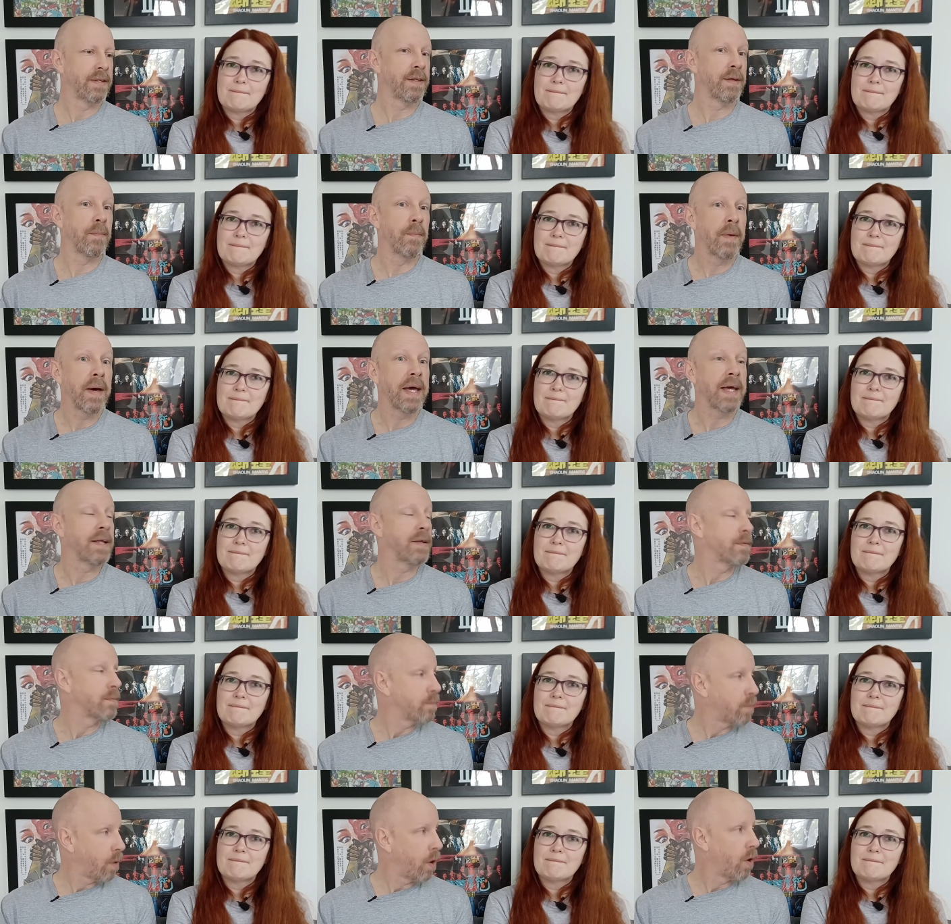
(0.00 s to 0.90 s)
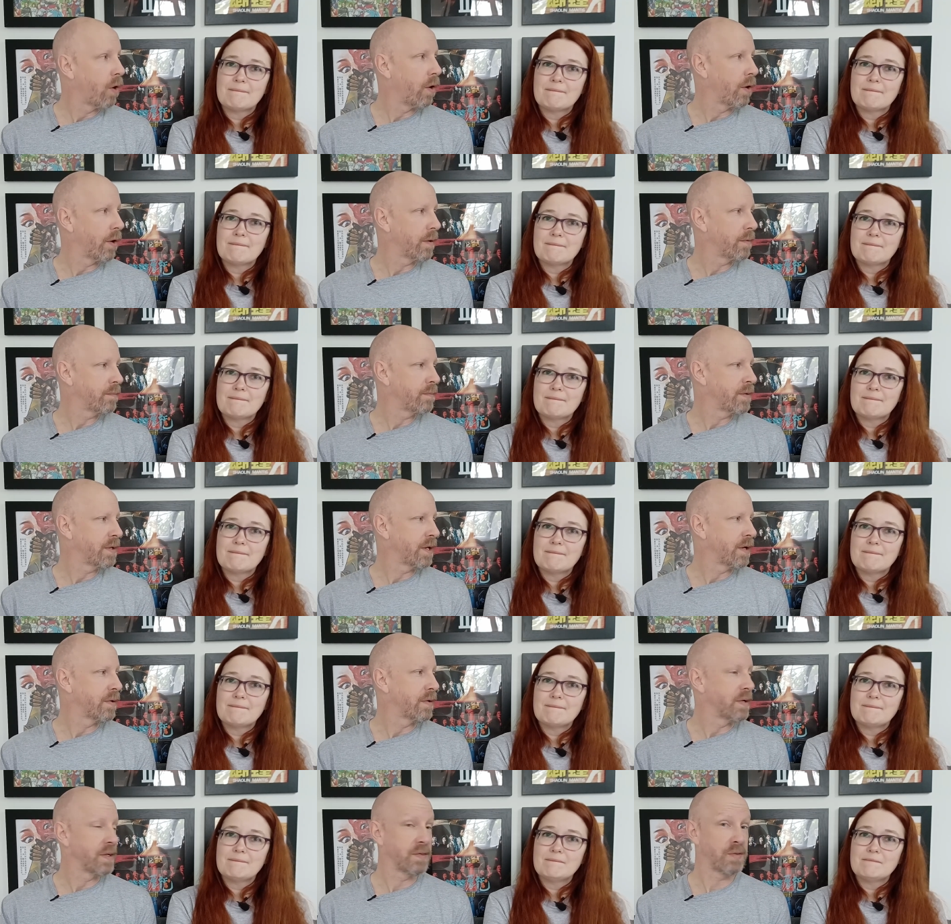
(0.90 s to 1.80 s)
Speaker 1: the main part, you
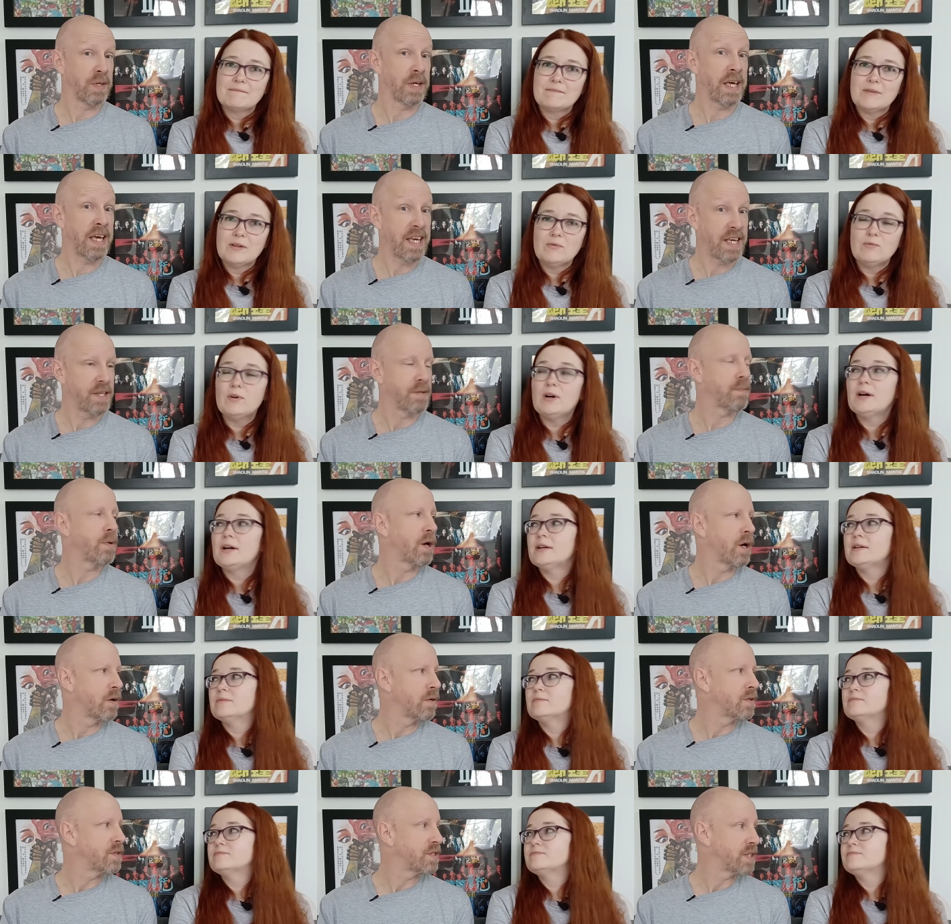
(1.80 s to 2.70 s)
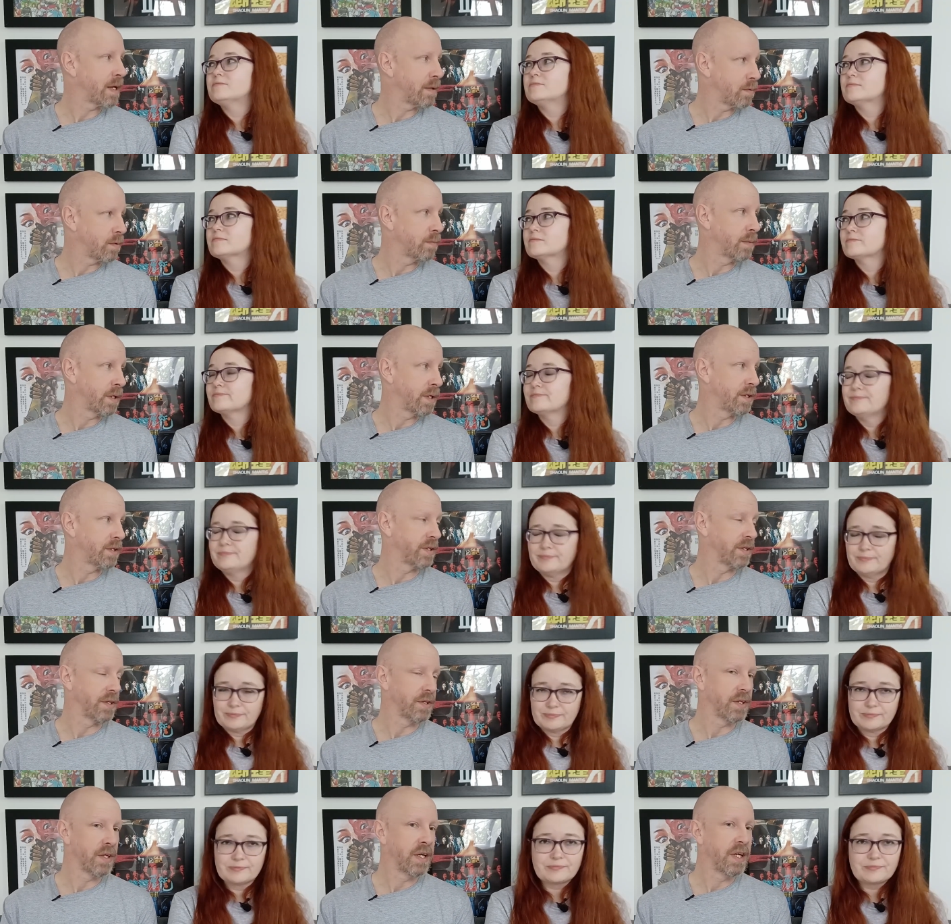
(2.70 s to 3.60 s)
know, it's his right. parents that were
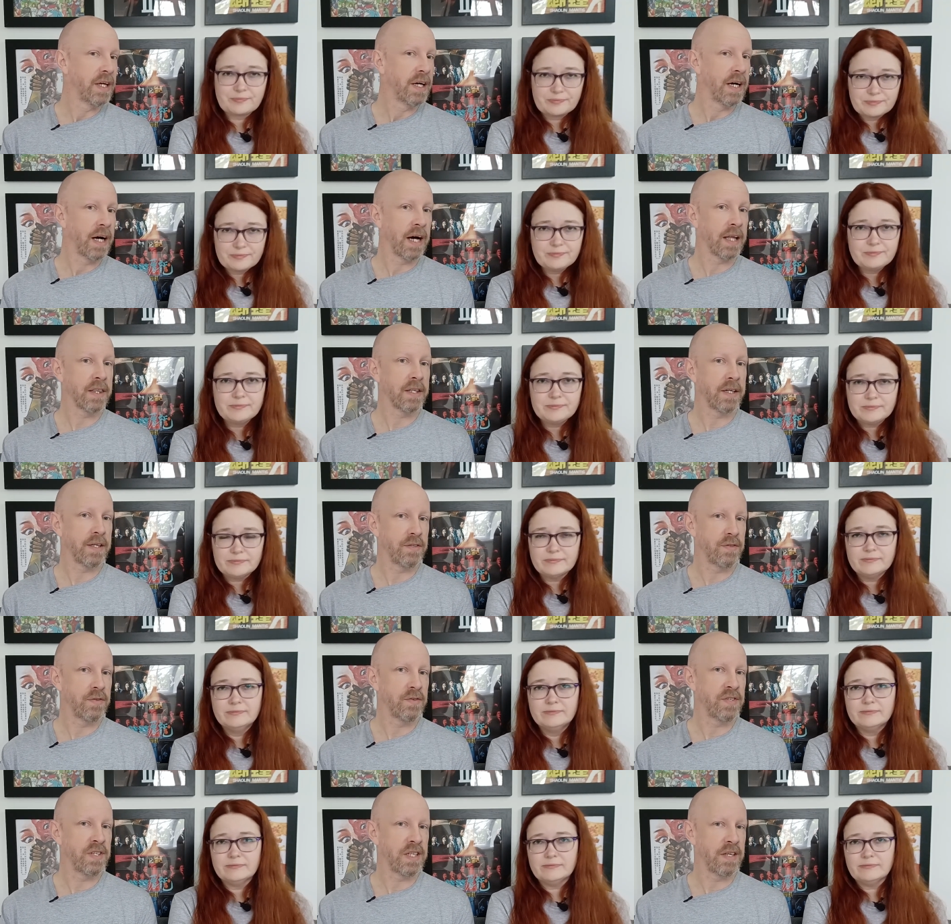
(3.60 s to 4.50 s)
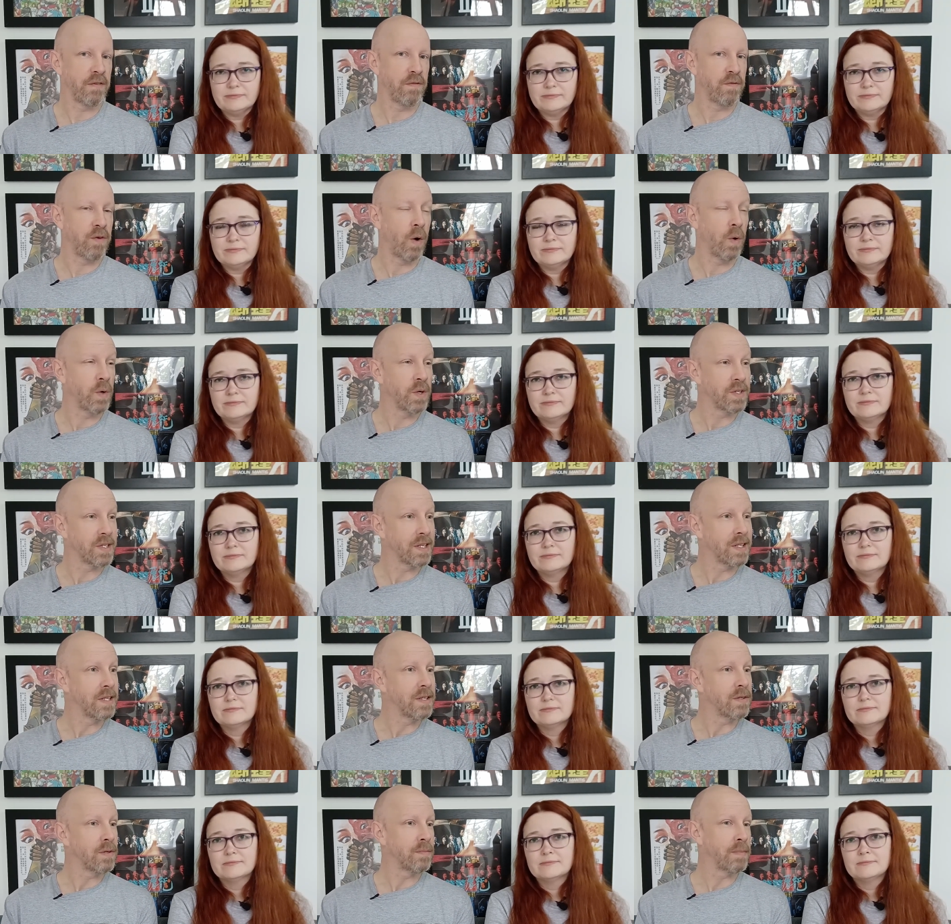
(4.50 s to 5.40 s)
murdered. I'd like to have seen it hmm. focus a
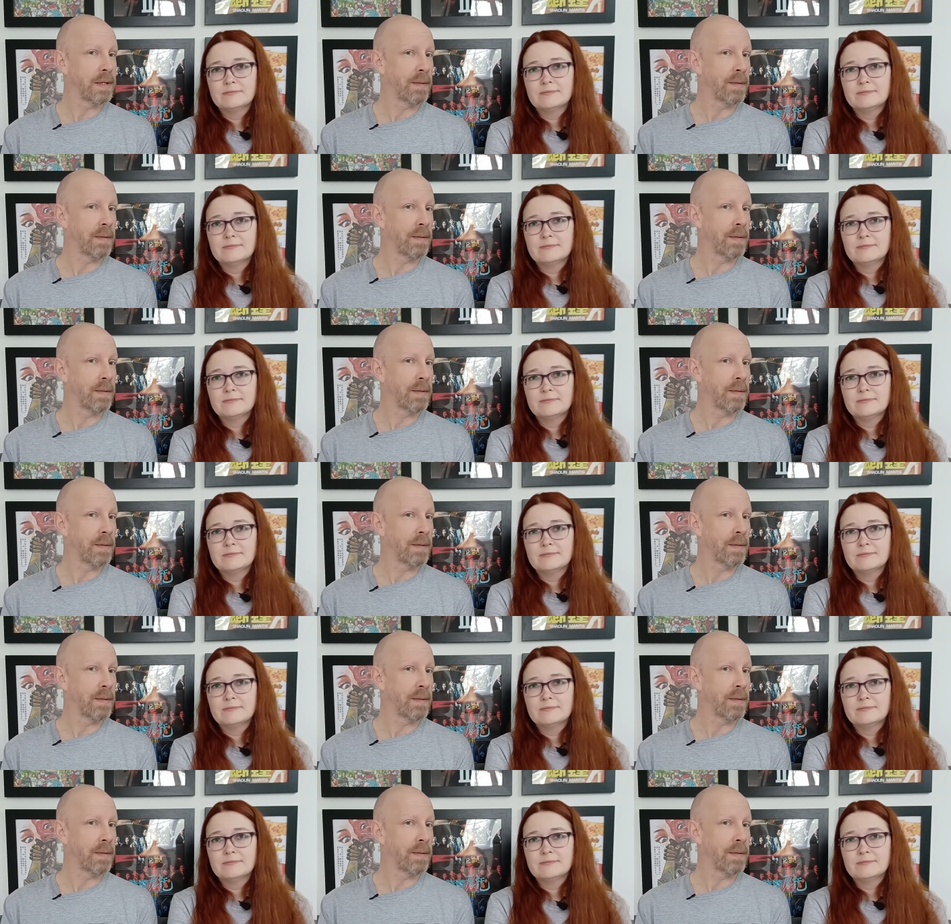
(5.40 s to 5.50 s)
little